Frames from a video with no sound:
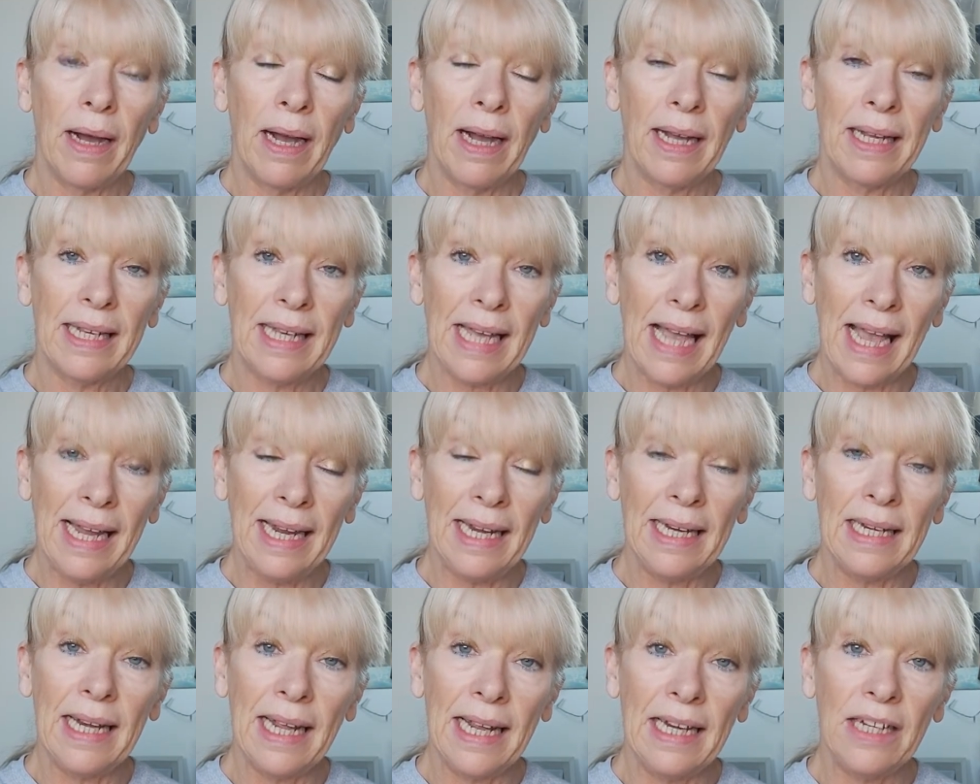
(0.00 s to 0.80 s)

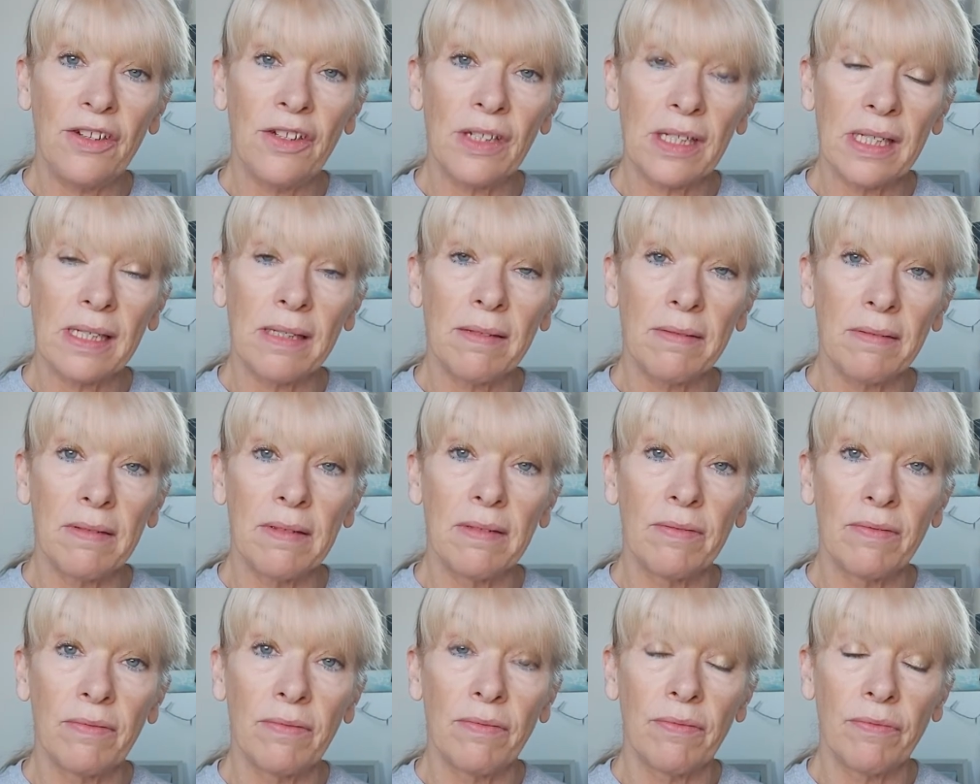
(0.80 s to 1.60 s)
again, it just
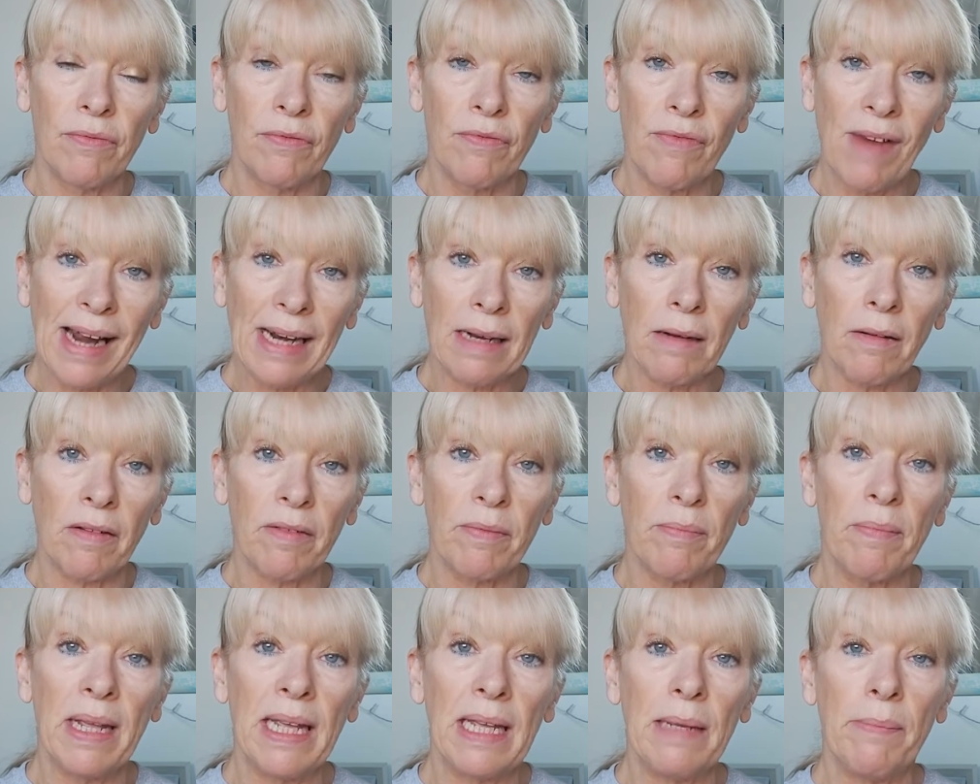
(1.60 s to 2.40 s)

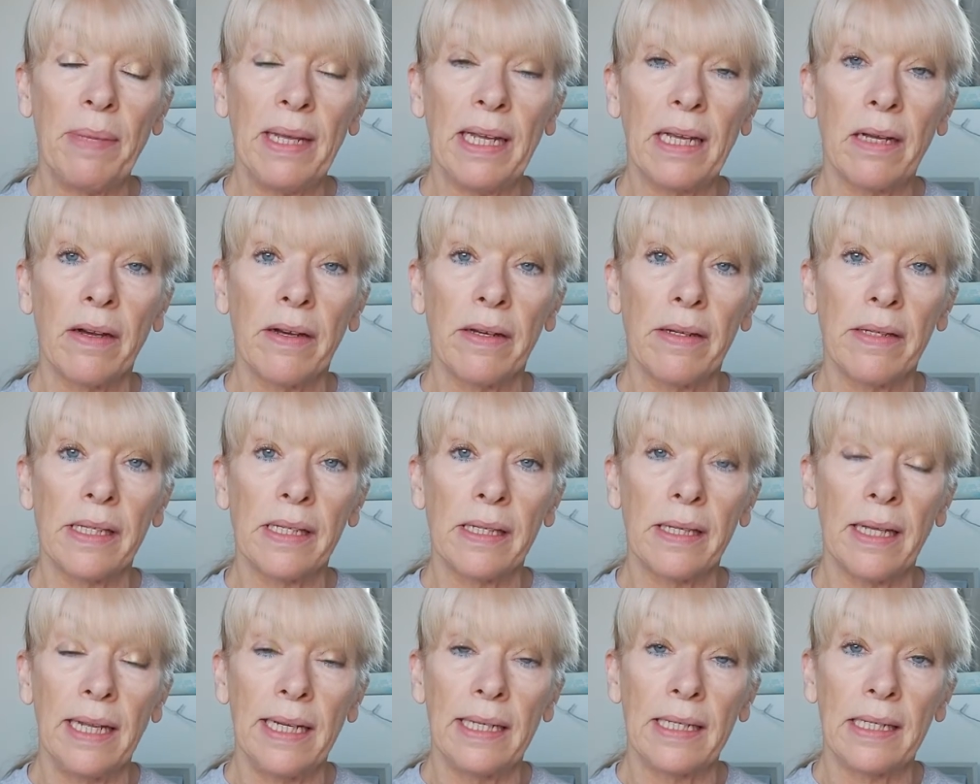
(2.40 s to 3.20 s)
rattled me,
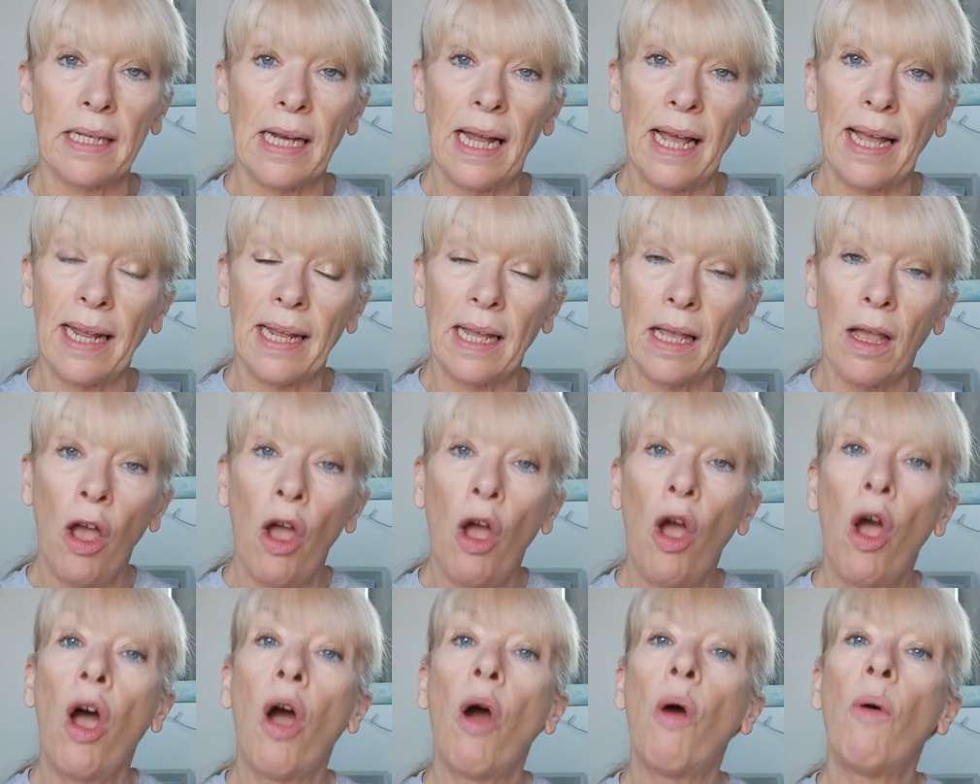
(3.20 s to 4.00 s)
because it's like,
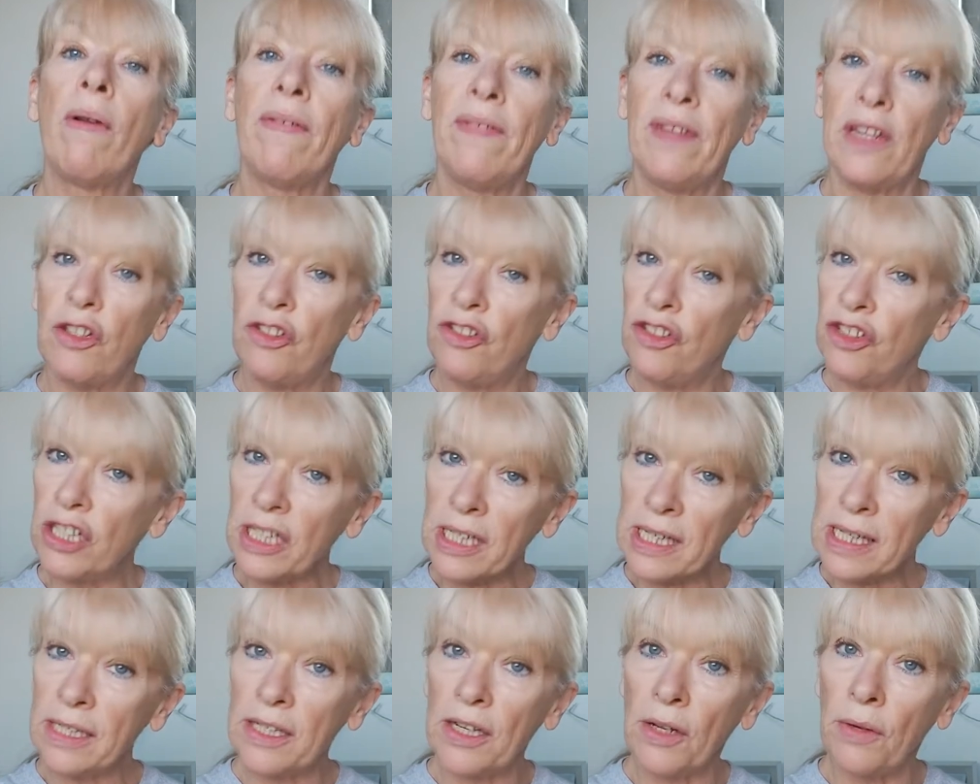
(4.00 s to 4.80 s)
oh, if you
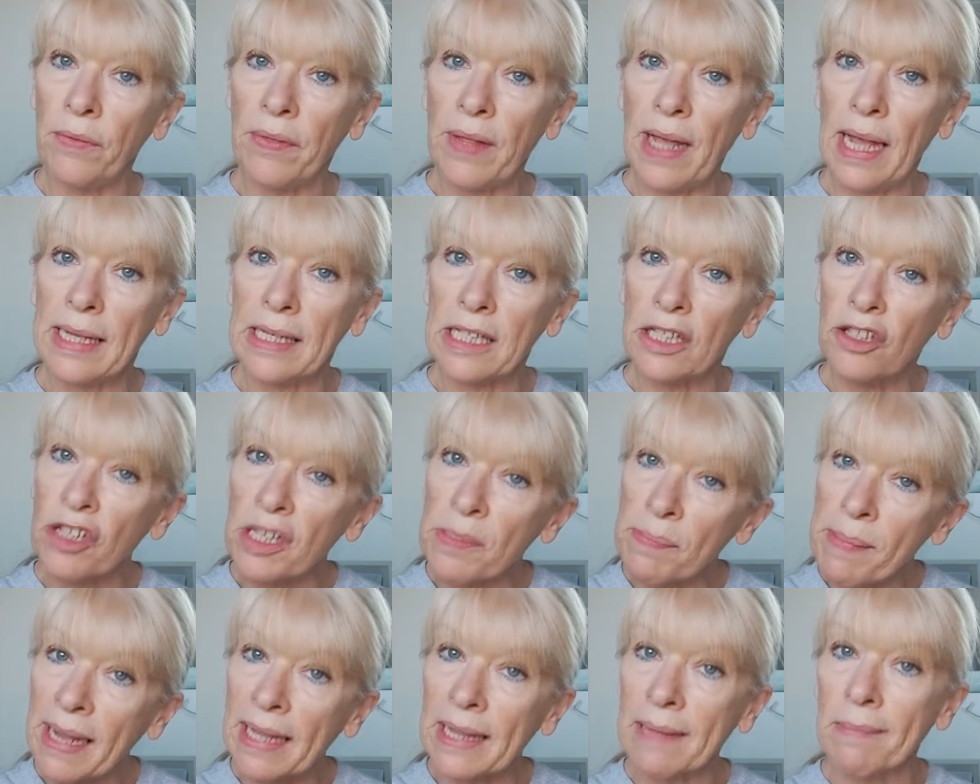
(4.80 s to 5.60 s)
just do this,
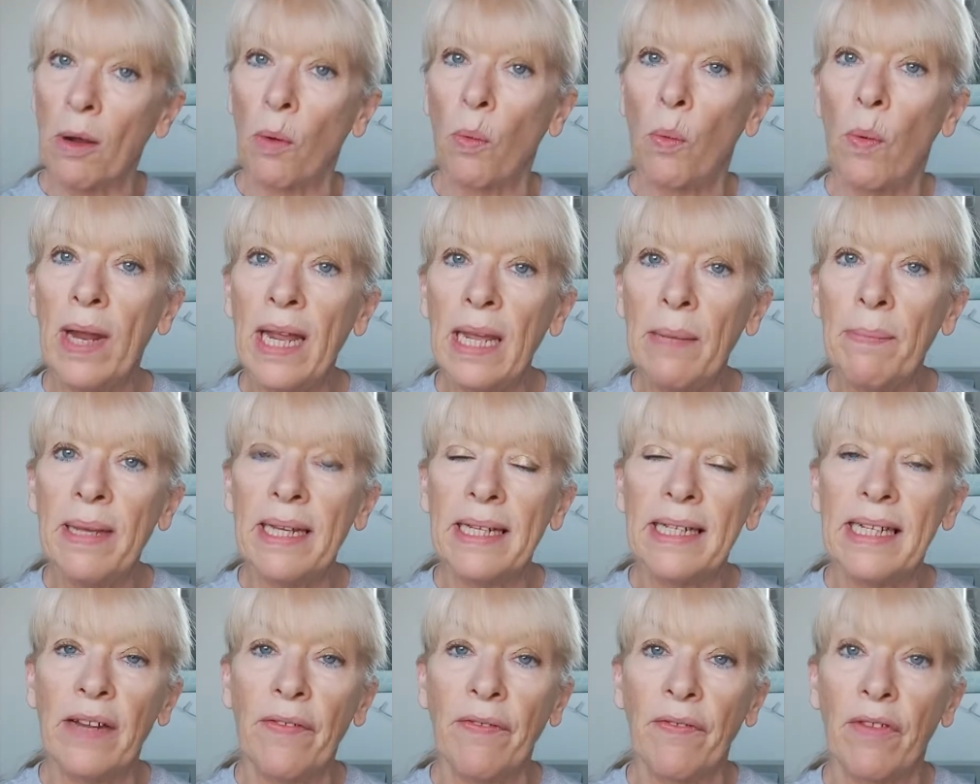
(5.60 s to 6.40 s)
just make them a wee
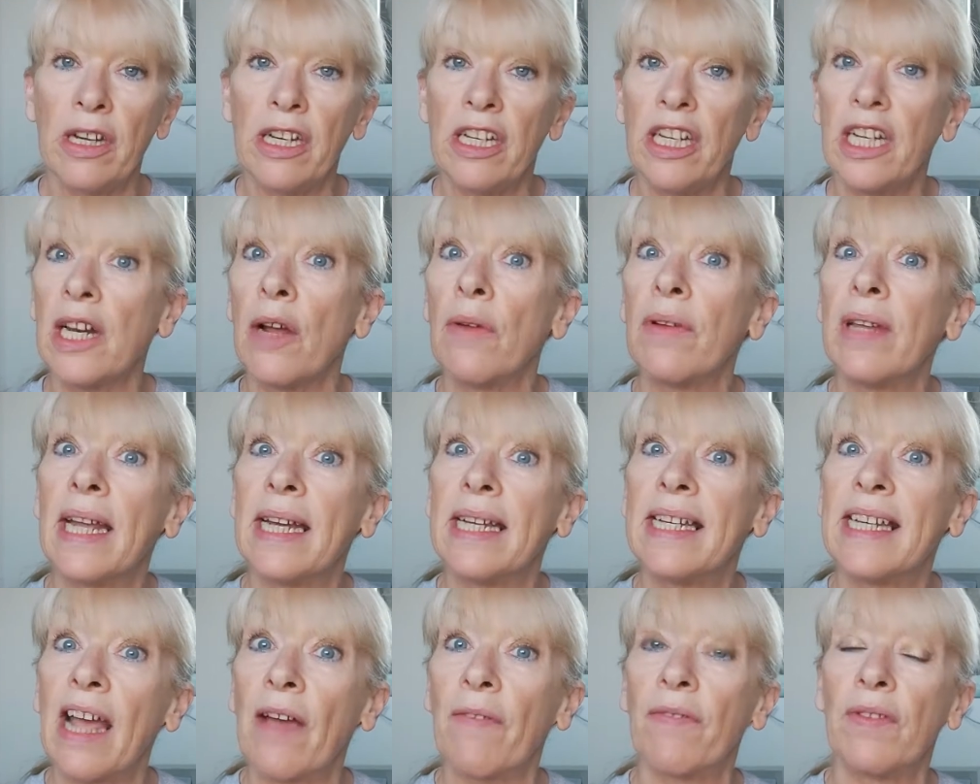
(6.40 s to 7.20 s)
bit different, you're
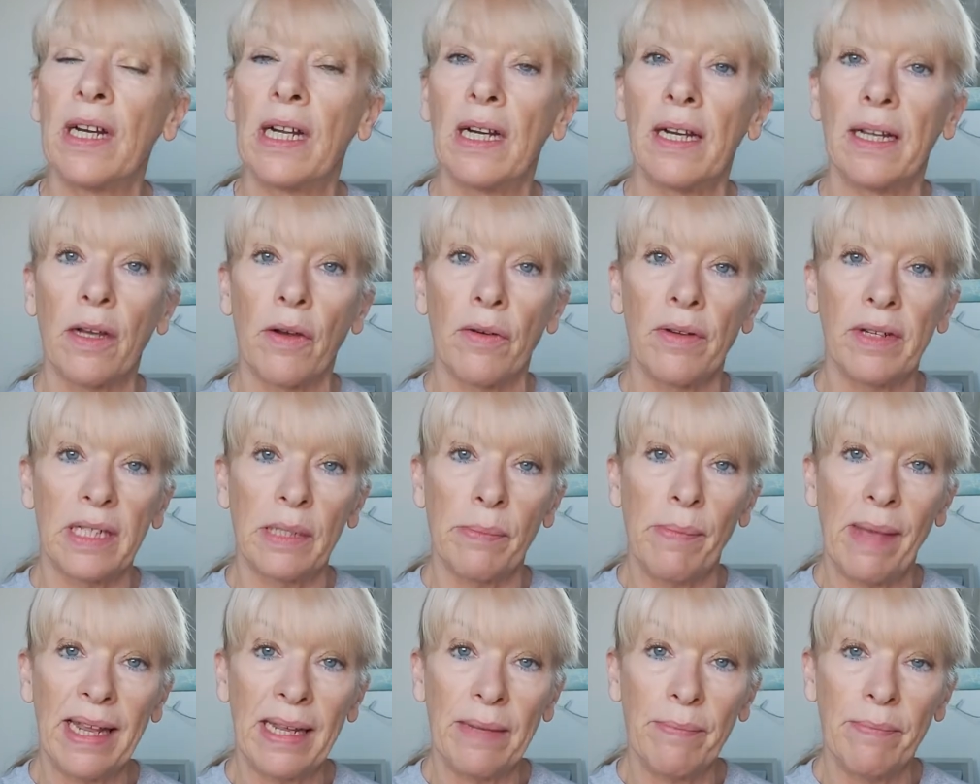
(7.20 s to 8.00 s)
definitely going
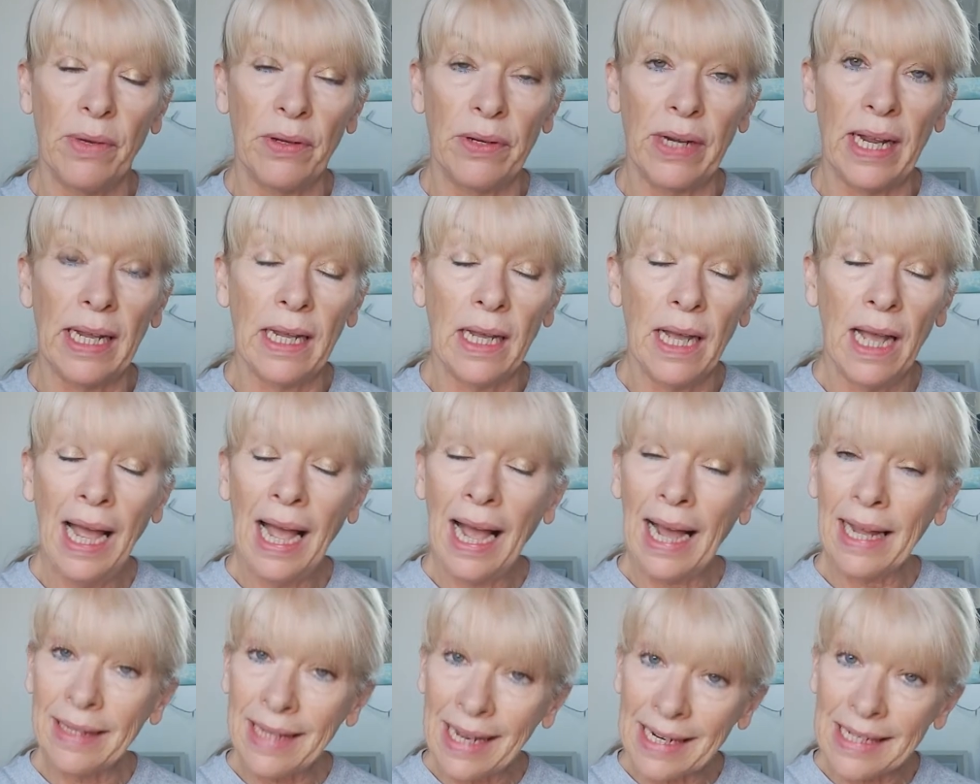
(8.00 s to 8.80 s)
to make money.
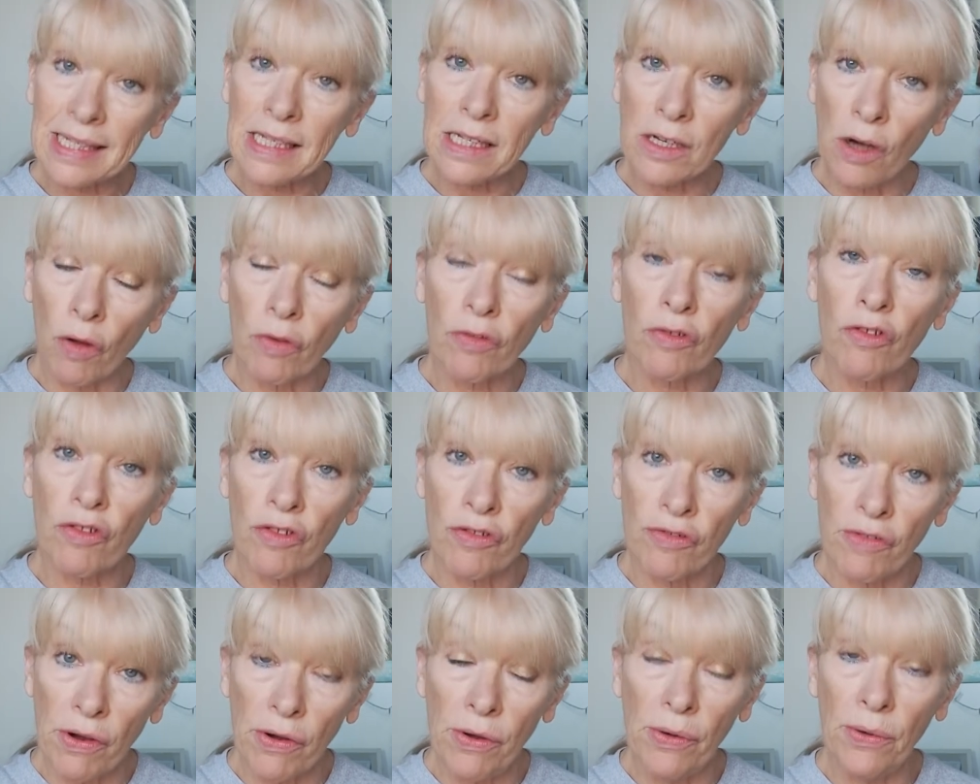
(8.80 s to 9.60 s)
And that's not
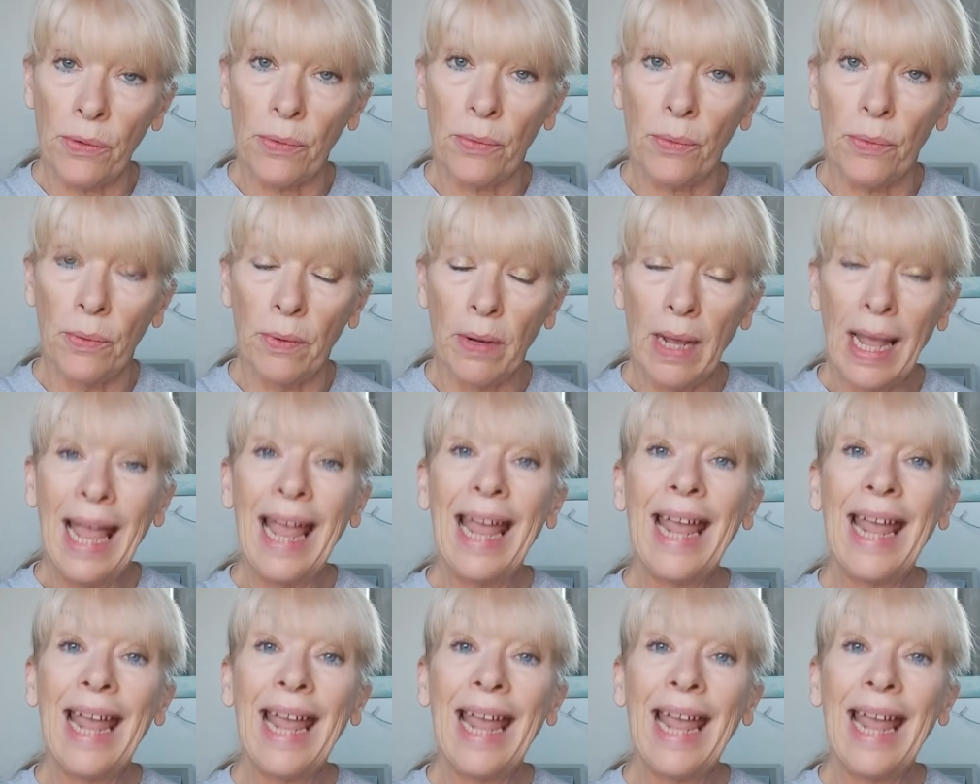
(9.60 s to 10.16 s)
true.